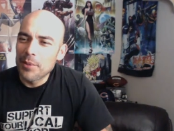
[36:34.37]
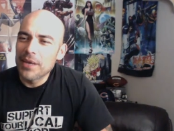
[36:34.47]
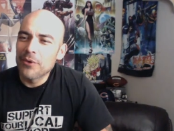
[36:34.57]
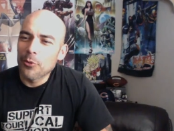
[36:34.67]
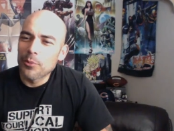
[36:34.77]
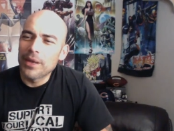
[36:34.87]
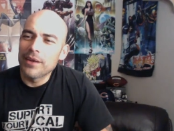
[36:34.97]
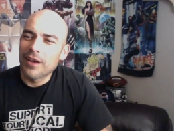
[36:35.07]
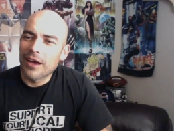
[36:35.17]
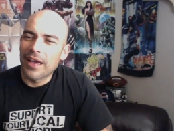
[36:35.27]
or may
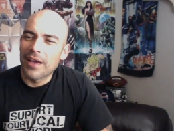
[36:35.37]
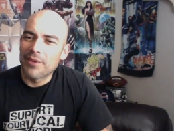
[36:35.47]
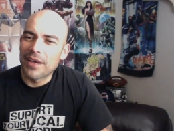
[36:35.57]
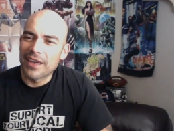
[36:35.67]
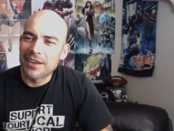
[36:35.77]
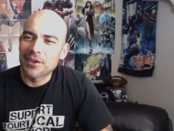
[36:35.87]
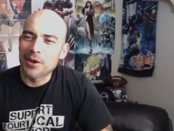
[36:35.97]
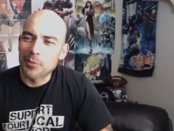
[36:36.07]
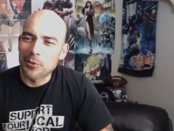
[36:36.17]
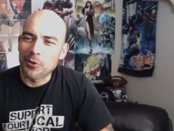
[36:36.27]
not have had a
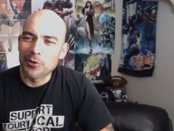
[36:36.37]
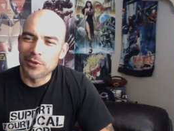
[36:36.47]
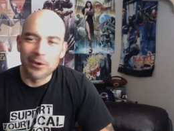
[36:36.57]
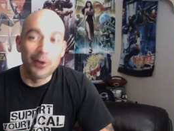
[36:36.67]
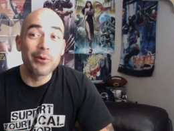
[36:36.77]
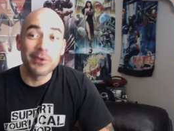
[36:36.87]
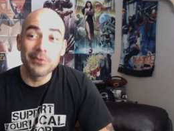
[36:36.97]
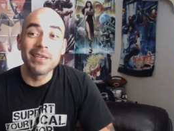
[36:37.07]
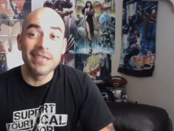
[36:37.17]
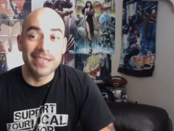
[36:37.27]
couple earlier. Oh, you
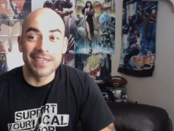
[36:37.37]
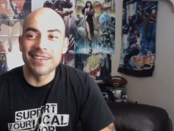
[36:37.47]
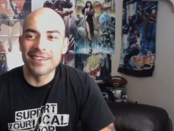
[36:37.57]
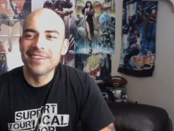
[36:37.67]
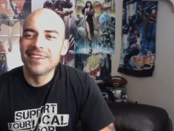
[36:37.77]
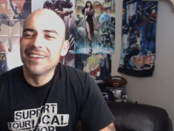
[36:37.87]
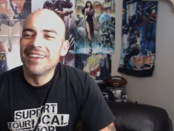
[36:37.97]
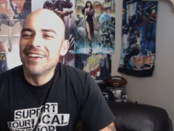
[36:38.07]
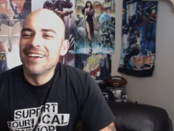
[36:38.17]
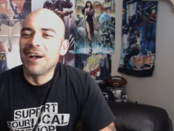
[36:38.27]
did.
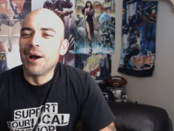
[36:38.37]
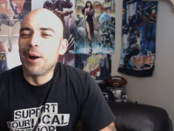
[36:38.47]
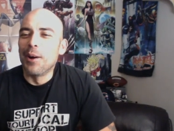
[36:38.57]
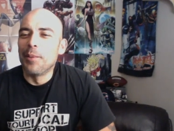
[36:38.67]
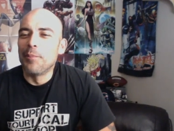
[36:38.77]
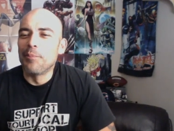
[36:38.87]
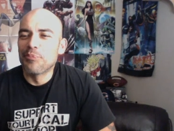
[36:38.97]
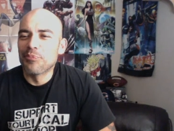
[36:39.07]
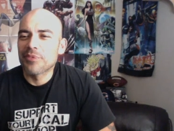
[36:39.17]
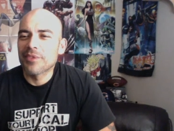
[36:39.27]
I
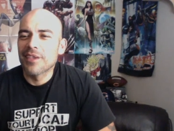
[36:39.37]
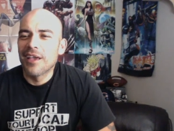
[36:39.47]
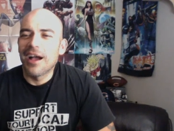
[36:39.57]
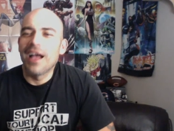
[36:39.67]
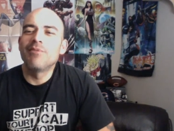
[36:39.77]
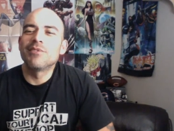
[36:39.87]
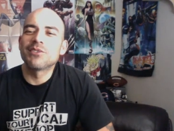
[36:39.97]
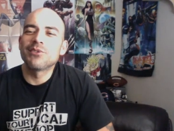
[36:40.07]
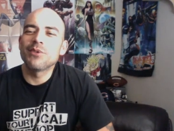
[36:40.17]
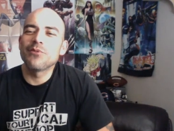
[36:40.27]
have a
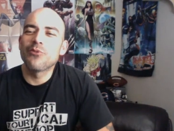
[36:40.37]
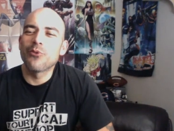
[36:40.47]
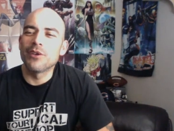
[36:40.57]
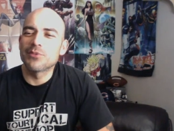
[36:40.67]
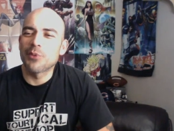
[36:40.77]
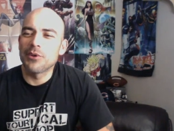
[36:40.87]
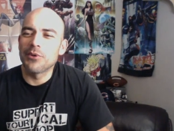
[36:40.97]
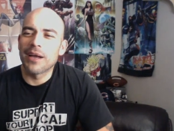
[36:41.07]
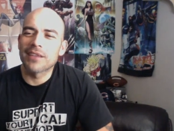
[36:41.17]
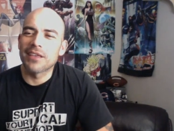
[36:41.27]
soothing voice while you
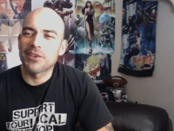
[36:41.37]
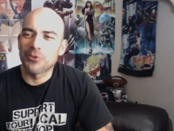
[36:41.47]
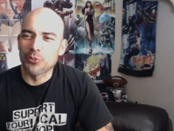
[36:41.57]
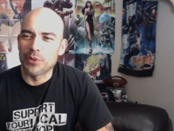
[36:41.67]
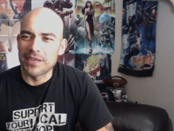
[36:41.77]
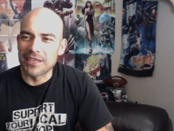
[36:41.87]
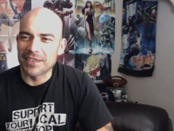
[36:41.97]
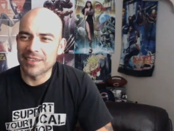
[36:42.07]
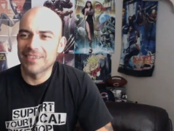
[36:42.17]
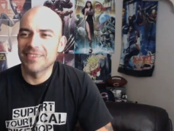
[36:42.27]
act like you're reading.
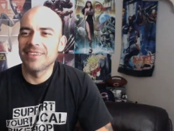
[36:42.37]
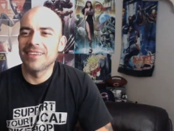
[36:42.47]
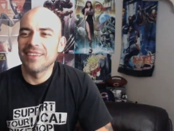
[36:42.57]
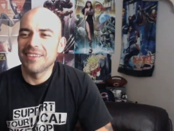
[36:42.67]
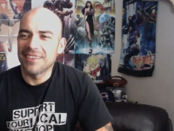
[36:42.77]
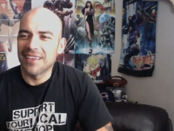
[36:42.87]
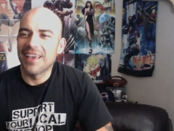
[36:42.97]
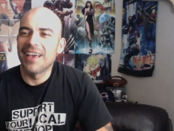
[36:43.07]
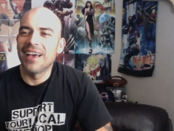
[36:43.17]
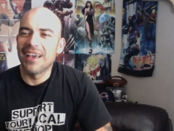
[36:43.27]

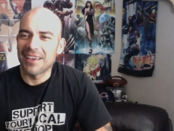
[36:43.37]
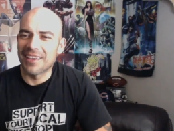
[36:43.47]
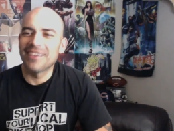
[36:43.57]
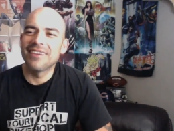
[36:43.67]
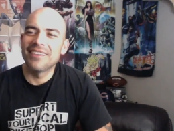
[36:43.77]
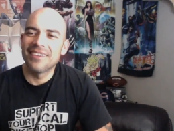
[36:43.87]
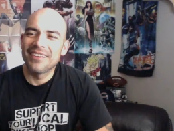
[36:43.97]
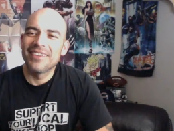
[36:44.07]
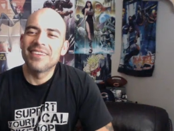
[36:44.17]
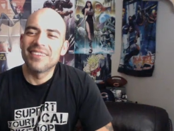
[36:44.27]
Yeah.
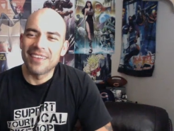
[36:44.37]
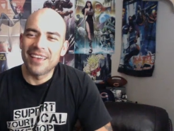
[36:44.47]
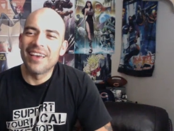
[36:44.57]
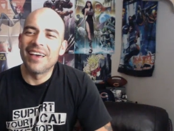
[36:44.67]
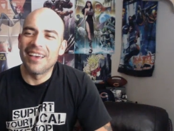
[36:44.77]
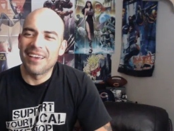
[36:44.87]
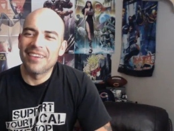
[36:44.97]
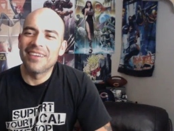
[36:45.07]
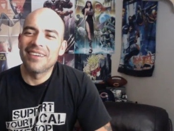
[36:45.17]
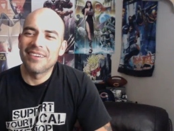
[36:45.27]
Yeah.
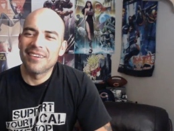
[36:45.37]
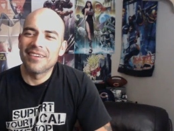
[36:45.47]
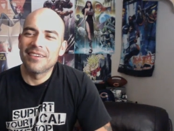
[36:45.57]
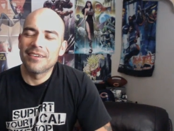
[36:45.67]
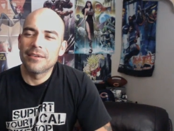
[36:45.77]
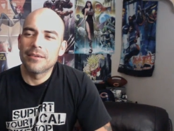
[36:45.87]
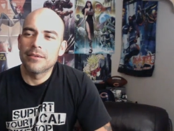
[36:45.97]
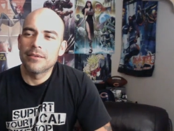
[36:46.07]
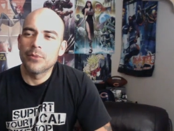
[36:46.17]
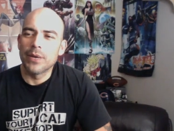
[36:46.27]

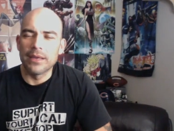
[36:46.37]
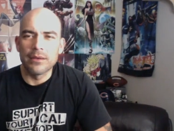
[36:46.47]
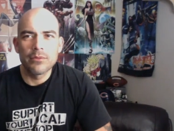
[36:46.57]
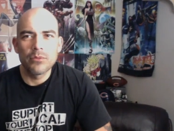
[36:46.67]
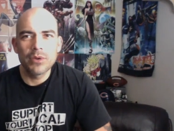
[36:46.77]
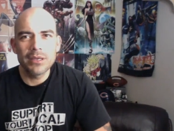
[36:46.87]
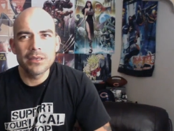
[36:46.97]
Wait, what?